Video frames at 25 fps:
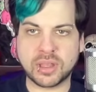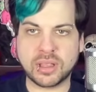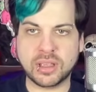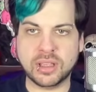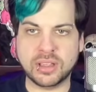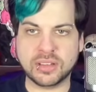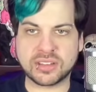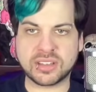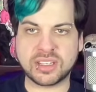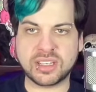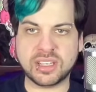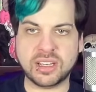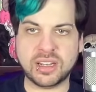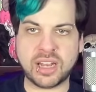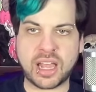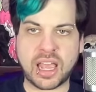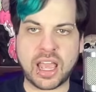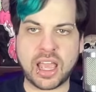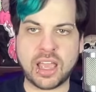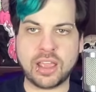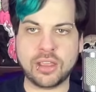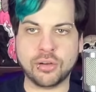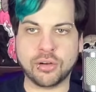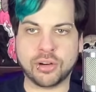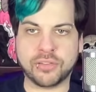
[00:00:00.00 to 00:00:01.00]
Is Kid
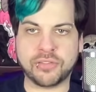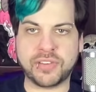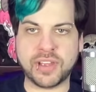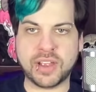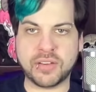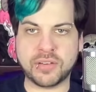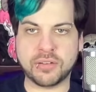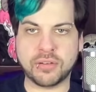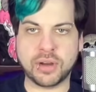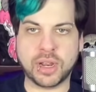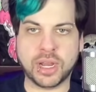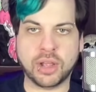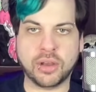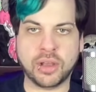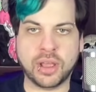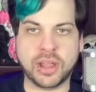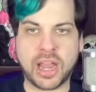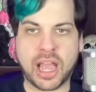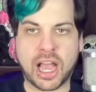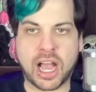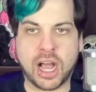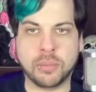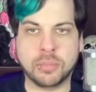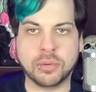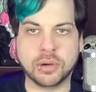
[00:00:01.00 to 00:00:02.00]
A your favorite Radiohead
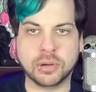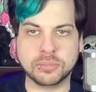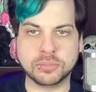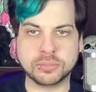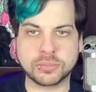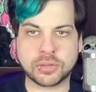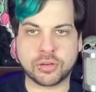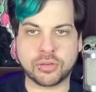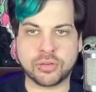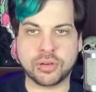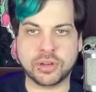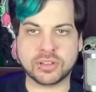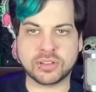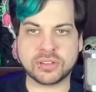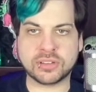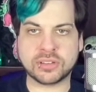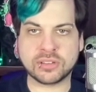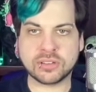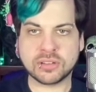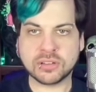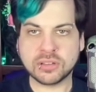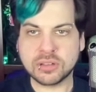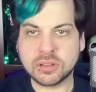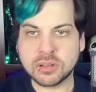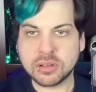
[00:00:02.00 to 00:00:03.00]
album?
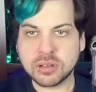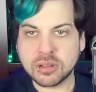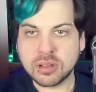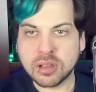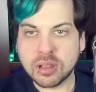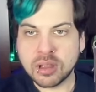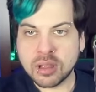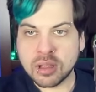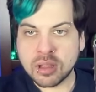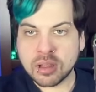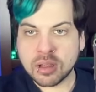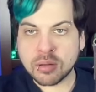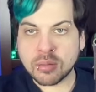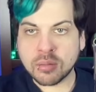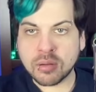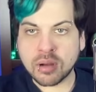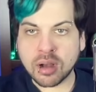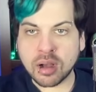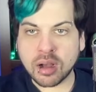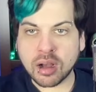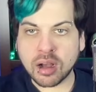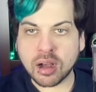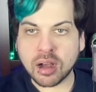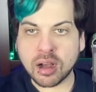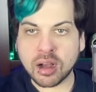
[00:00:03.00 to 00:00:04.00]
Chris,
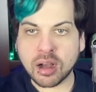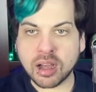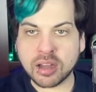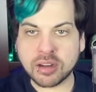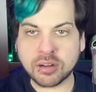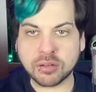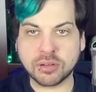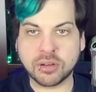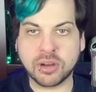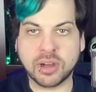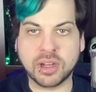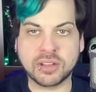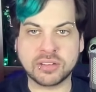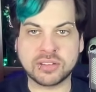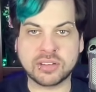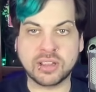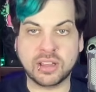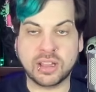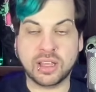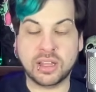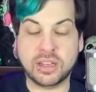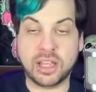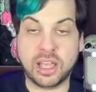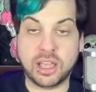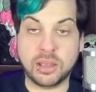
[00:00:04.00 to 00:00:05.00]
I don't know how to say
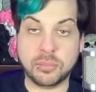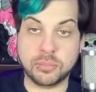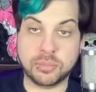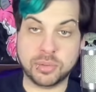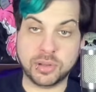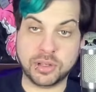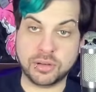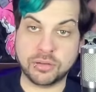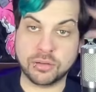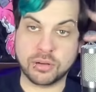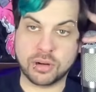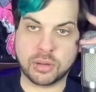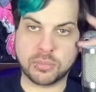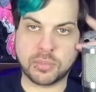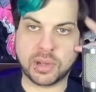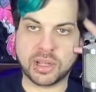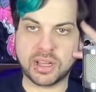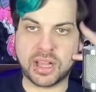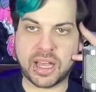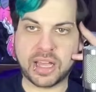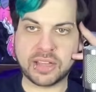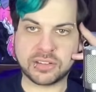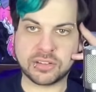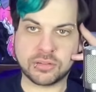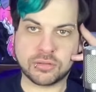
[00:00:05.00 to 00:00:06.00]
that name, but you were on my
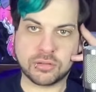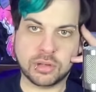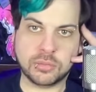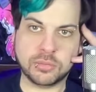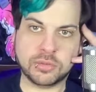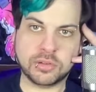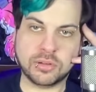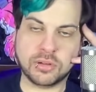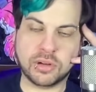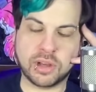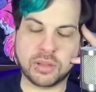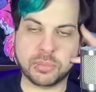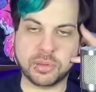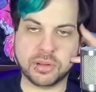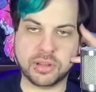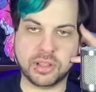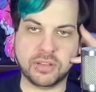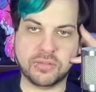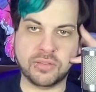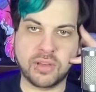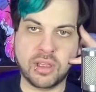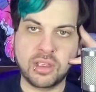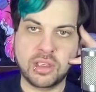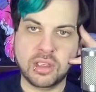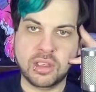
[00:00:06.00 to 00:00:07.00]
last stream too, I
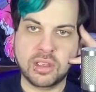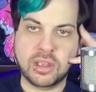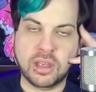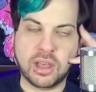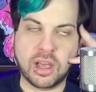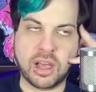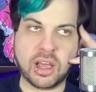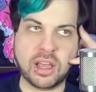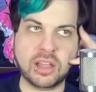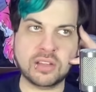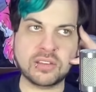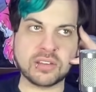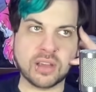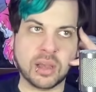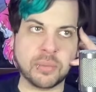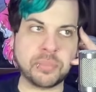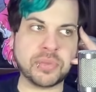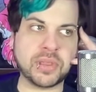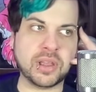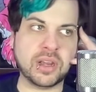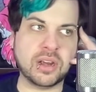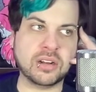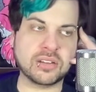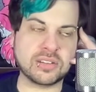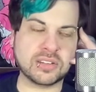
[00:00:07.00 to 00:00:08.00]
believe. It's up
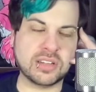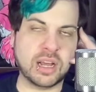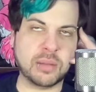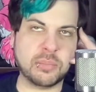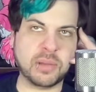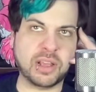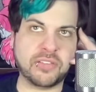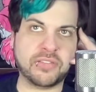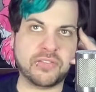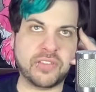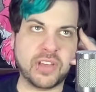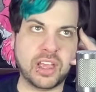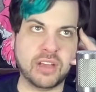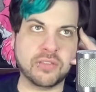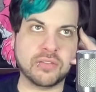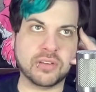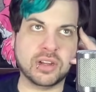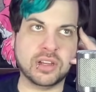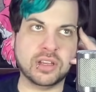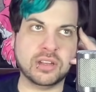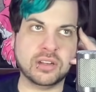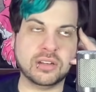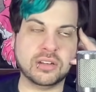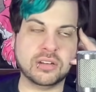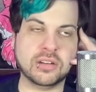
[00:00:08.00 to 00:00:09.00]
there. It's not my
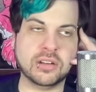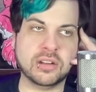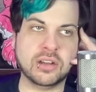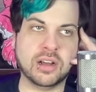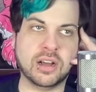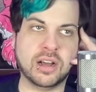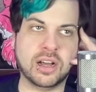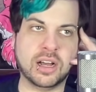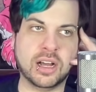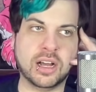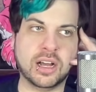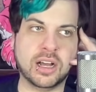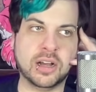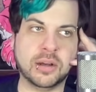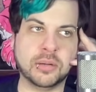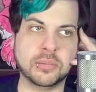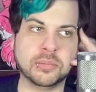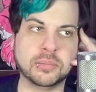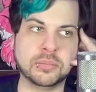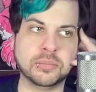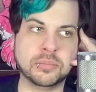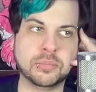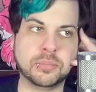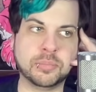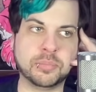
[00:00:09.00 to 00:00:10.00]
favorite,
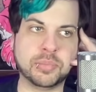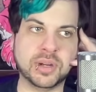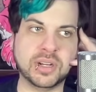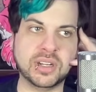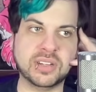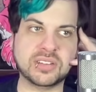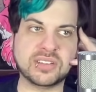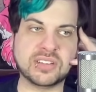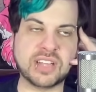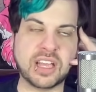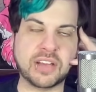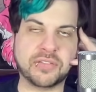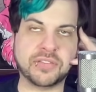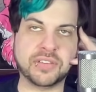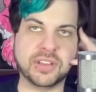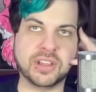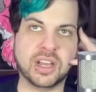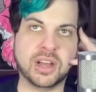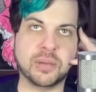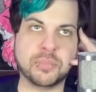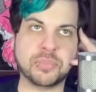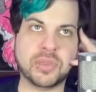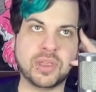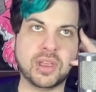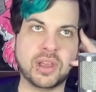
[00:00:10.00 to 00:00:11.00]
but it's definitely
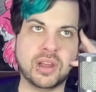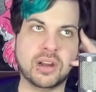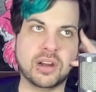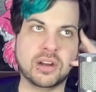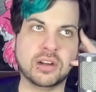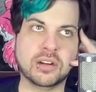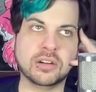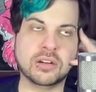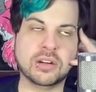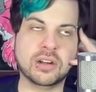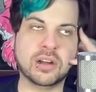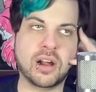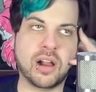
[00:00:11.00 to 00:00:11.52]
up there.